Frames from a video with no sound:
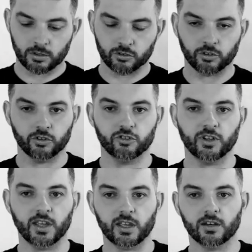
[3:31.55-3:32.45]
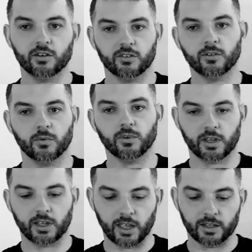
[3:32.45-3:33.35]
So you shake it and you say, well, I
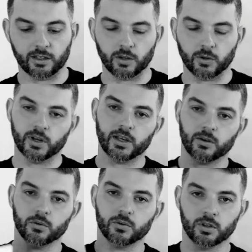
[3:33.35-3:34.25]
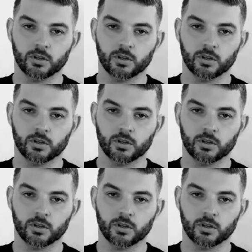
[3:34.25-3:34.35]
can get the coin out.